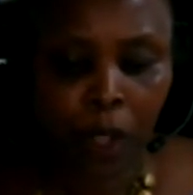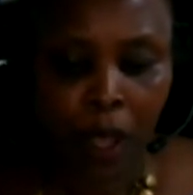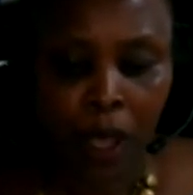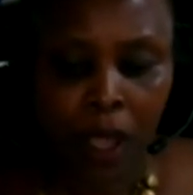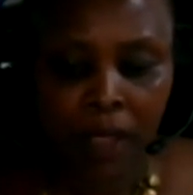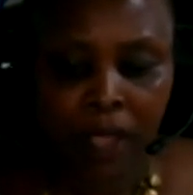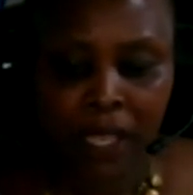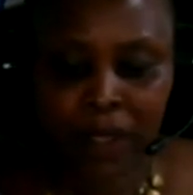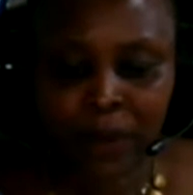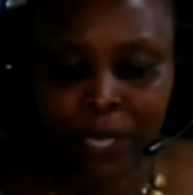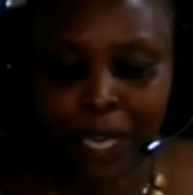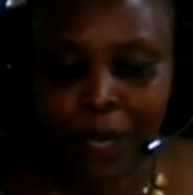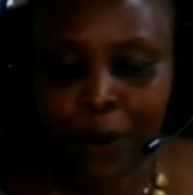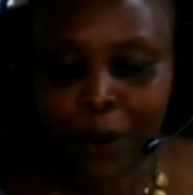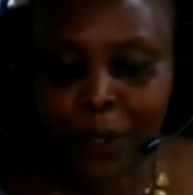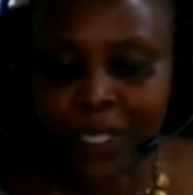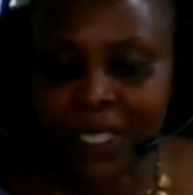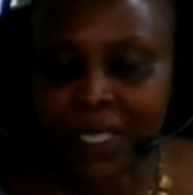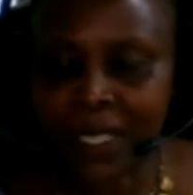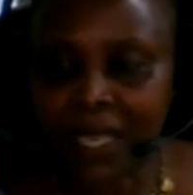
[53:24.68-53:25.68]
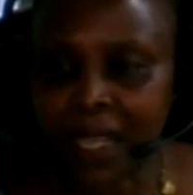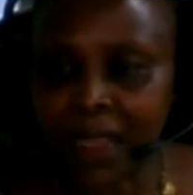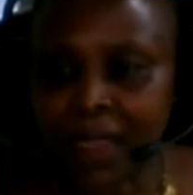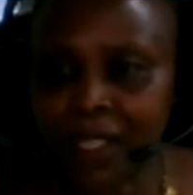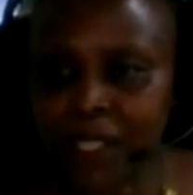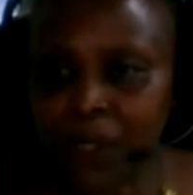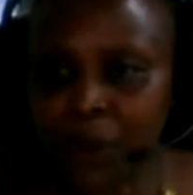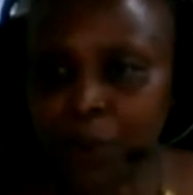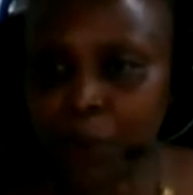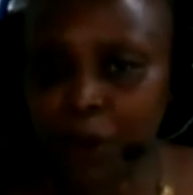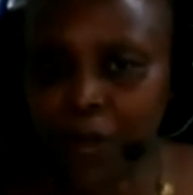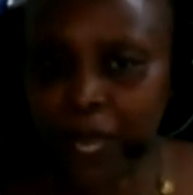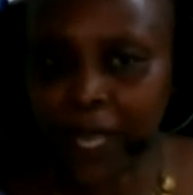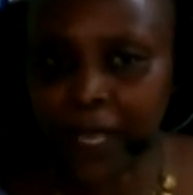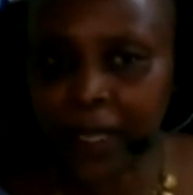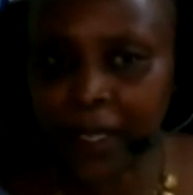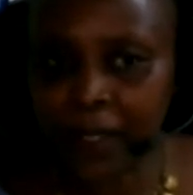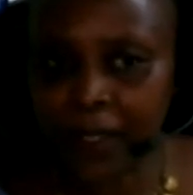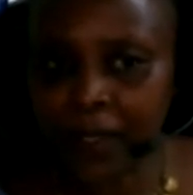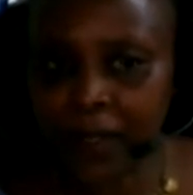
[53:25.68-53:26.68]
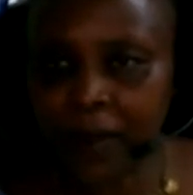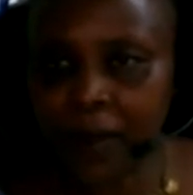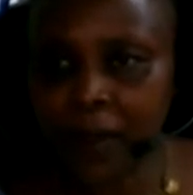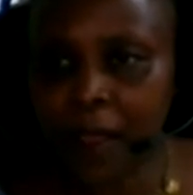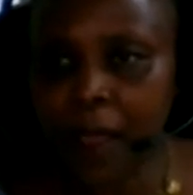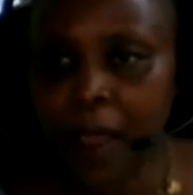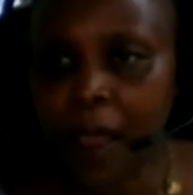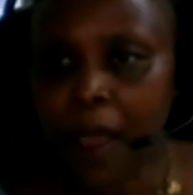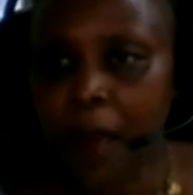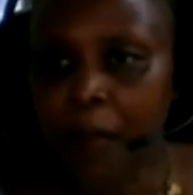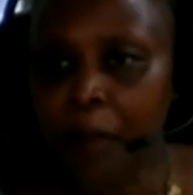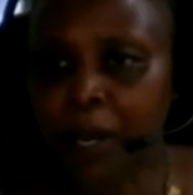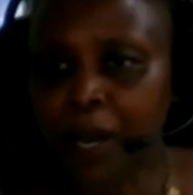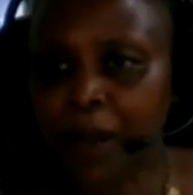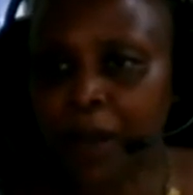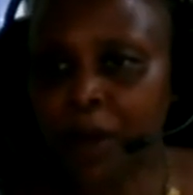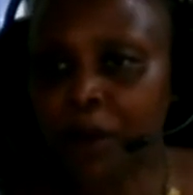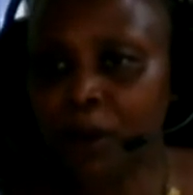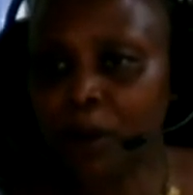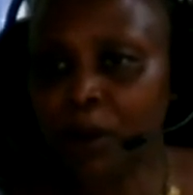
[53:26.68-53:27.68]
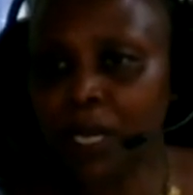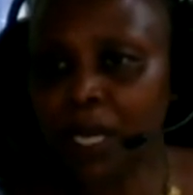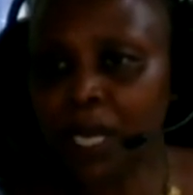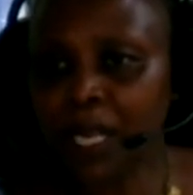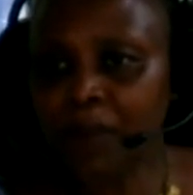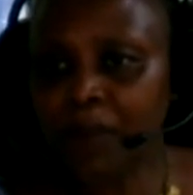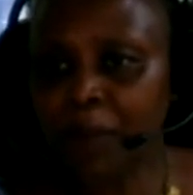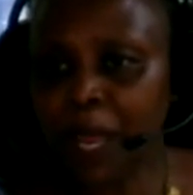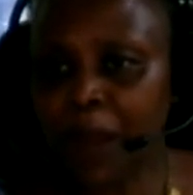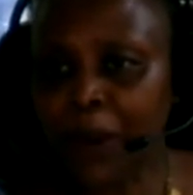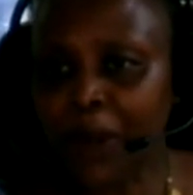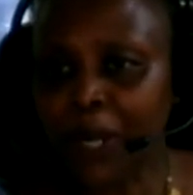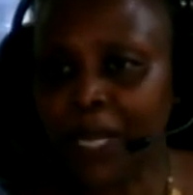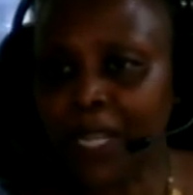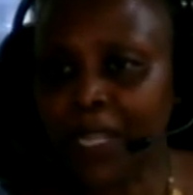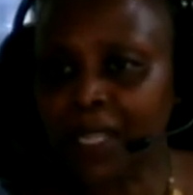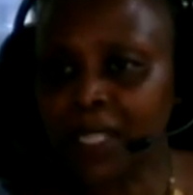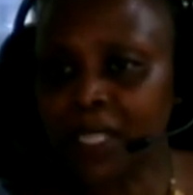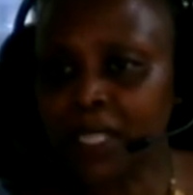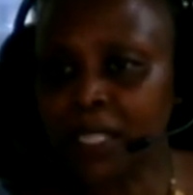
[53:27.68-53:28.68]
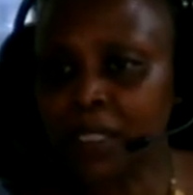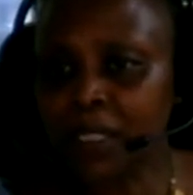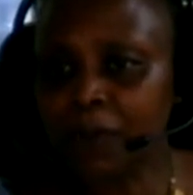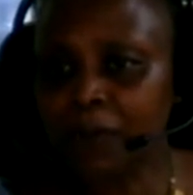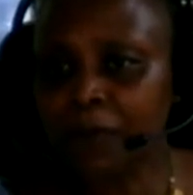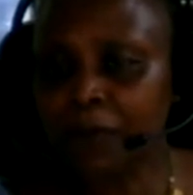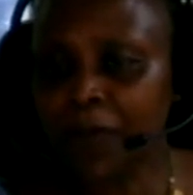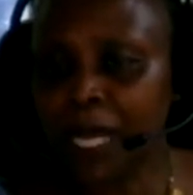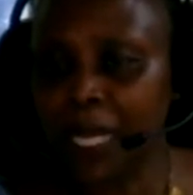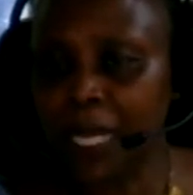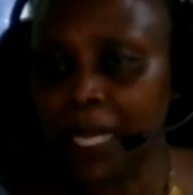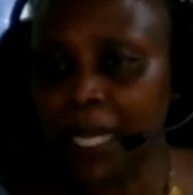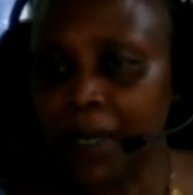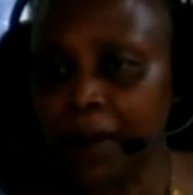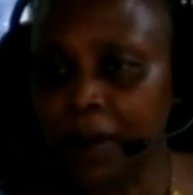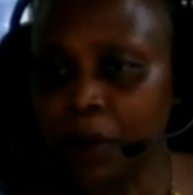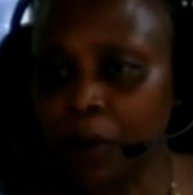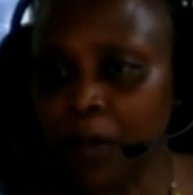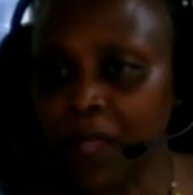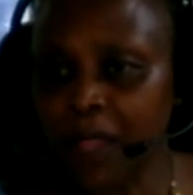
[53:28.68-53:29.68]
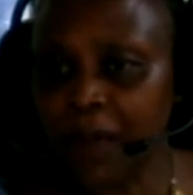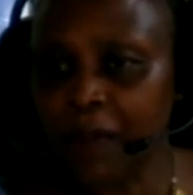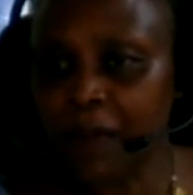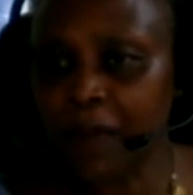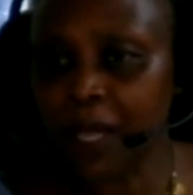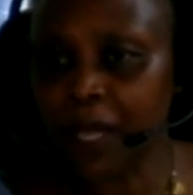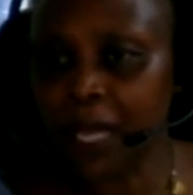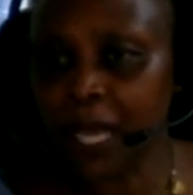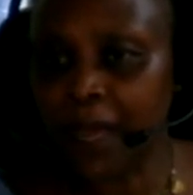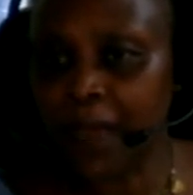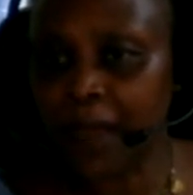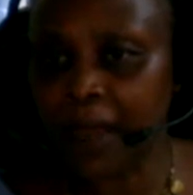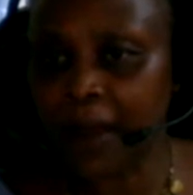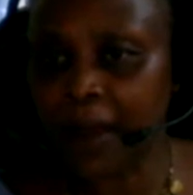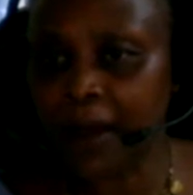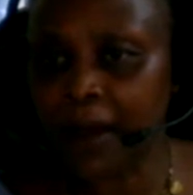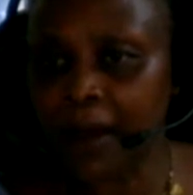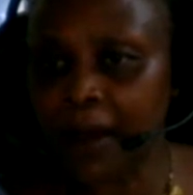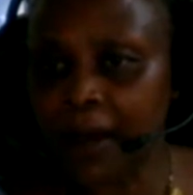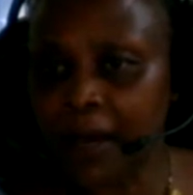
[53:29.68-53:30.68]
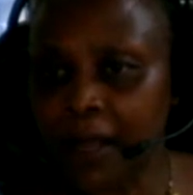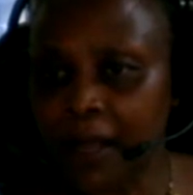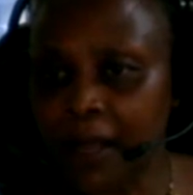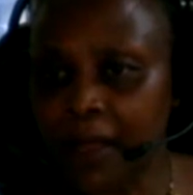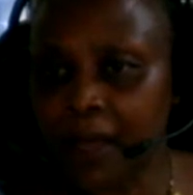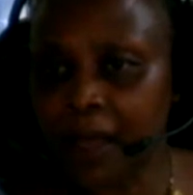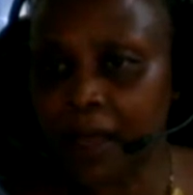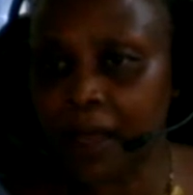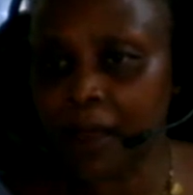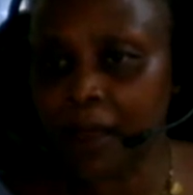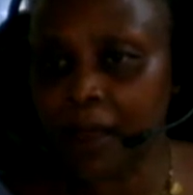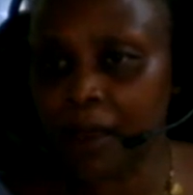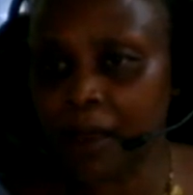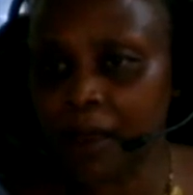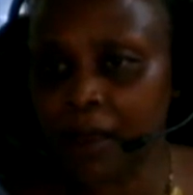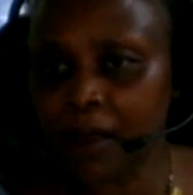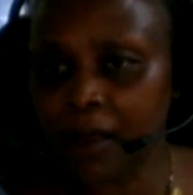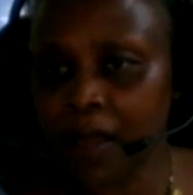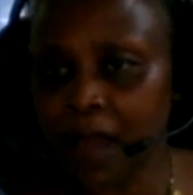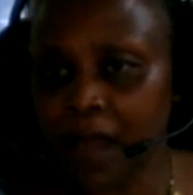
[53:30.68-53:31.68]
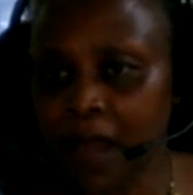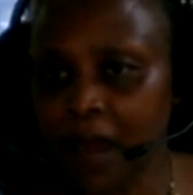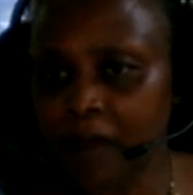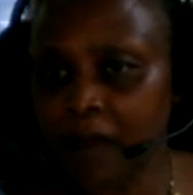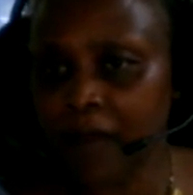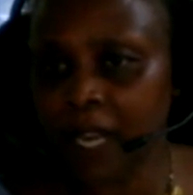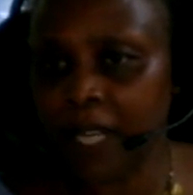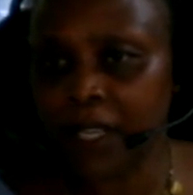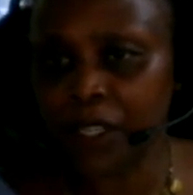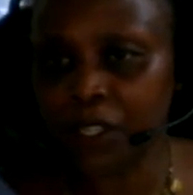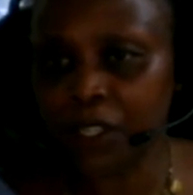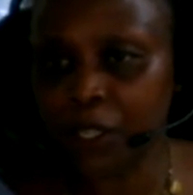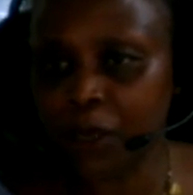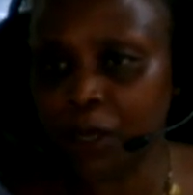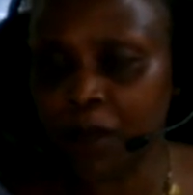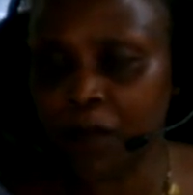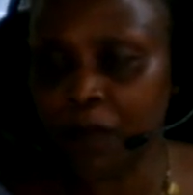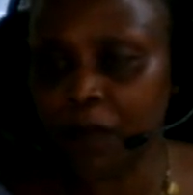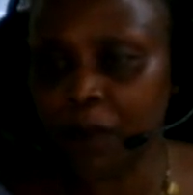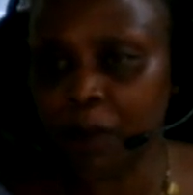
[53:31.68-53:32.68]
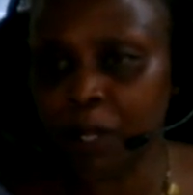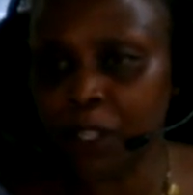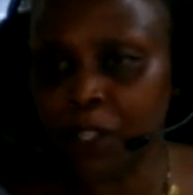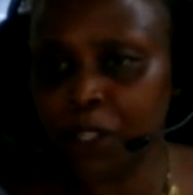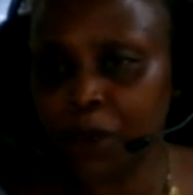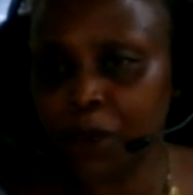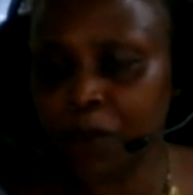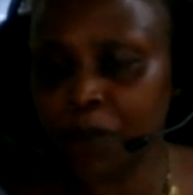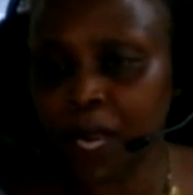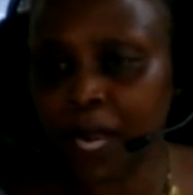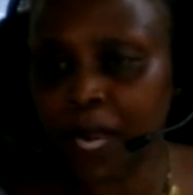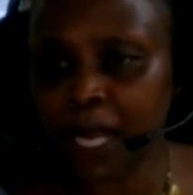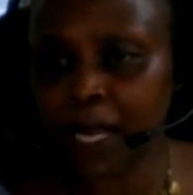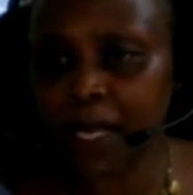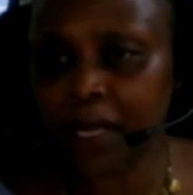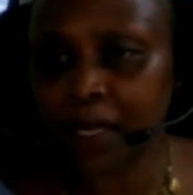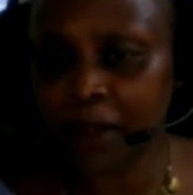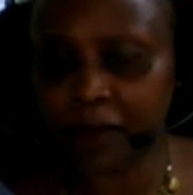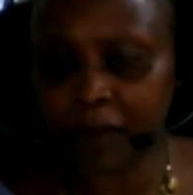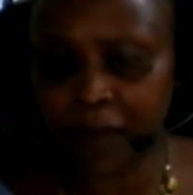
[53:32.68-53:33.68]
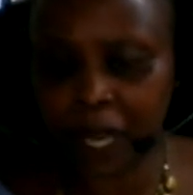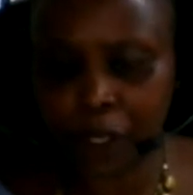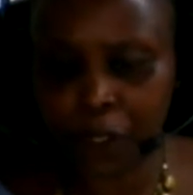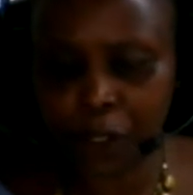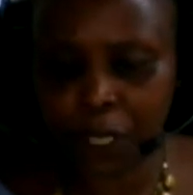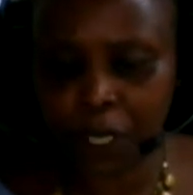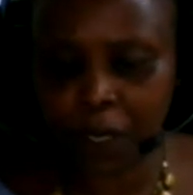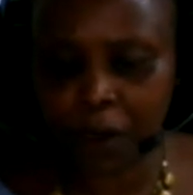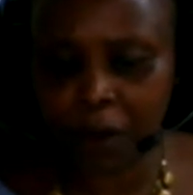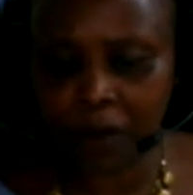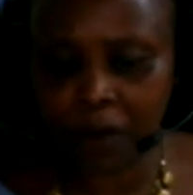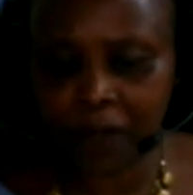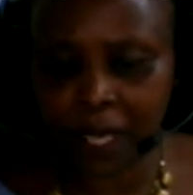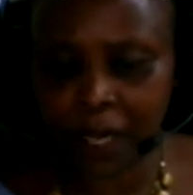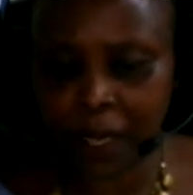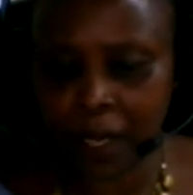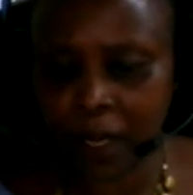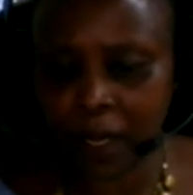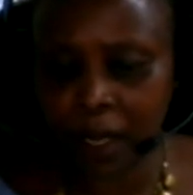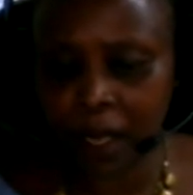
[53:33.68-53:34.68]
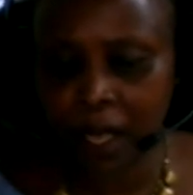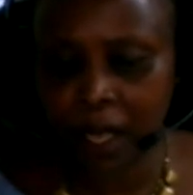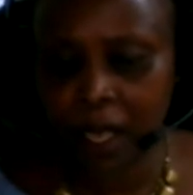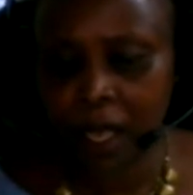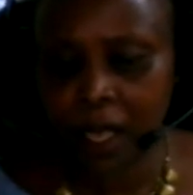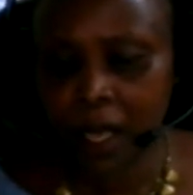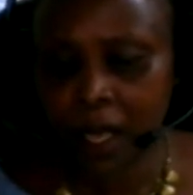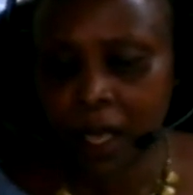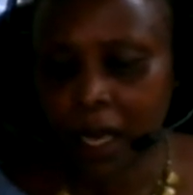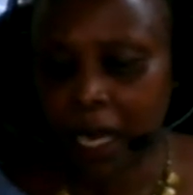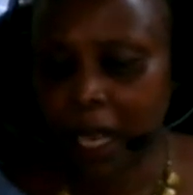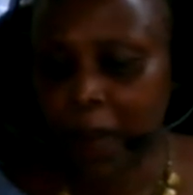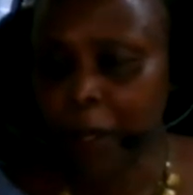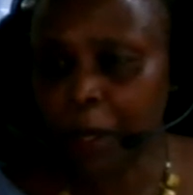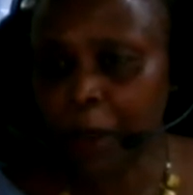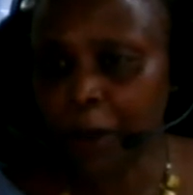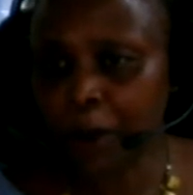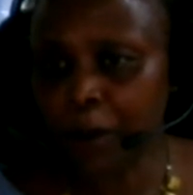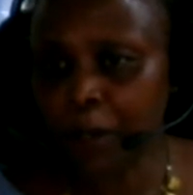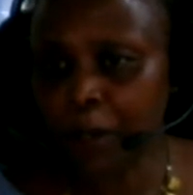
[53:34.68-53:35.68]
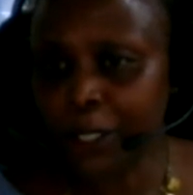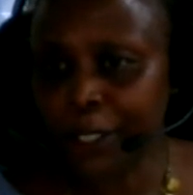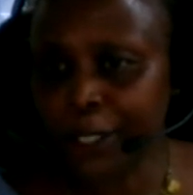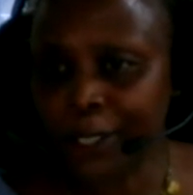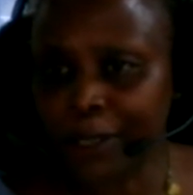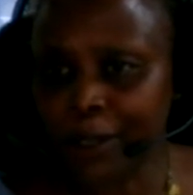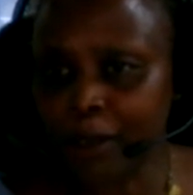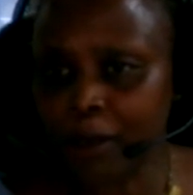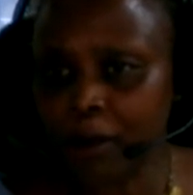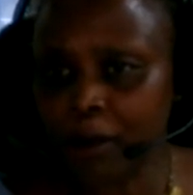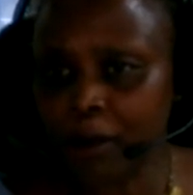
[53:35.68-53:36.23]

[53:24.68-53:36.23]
That's what I could say at this point, but I'll let my colleagues fill in where they feel like they have additional information regarding the functioning of the Climate Commission